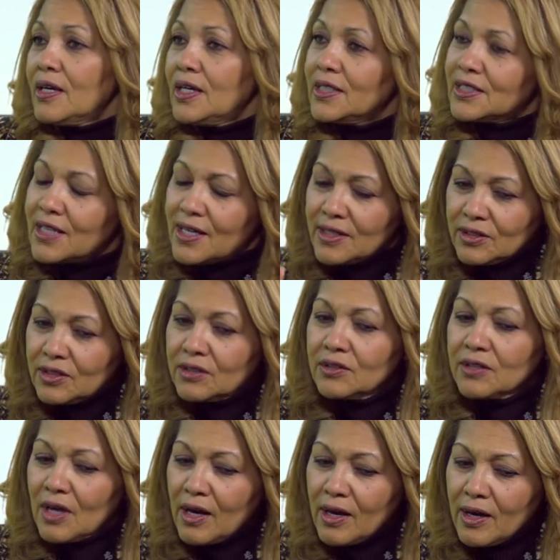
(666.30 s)
He takes his
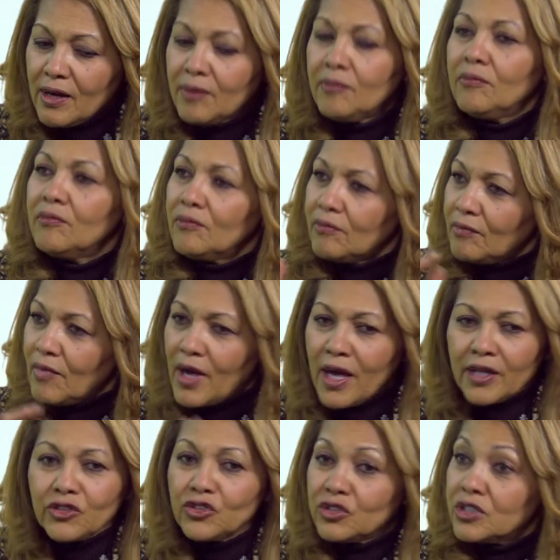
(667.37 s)
time
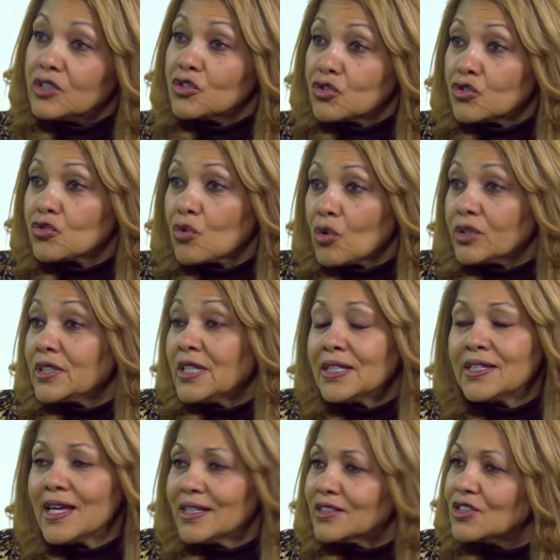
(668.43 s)
and destroys.
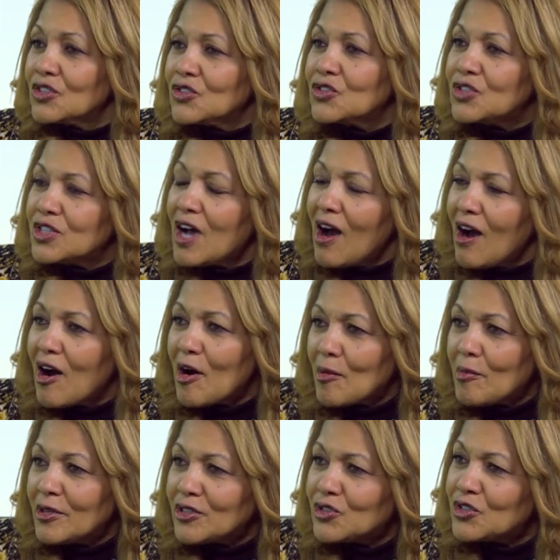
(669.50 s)
That's his
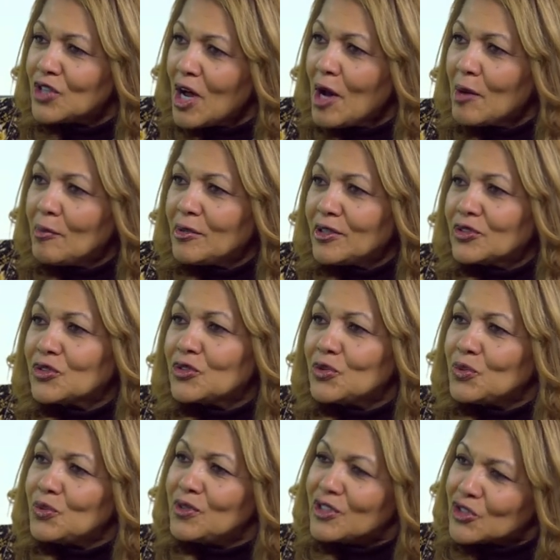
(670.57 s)
job. His job is
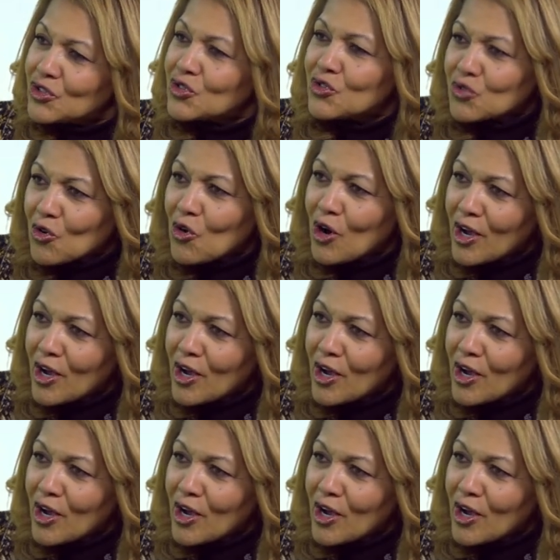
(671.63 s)
to destroy.